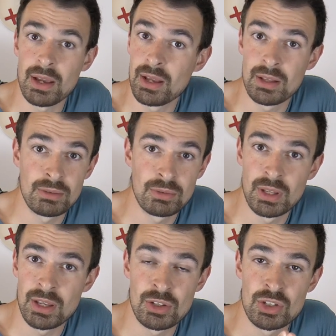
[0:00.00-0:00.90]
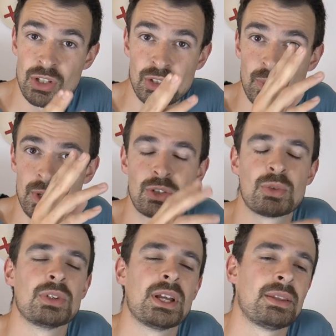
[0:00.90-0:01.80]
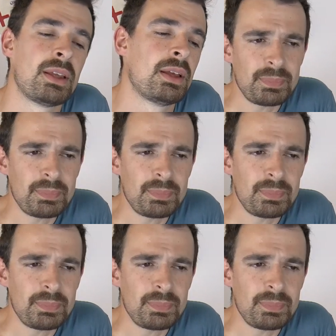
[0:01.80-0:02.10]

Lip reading: and then just squeeze through them.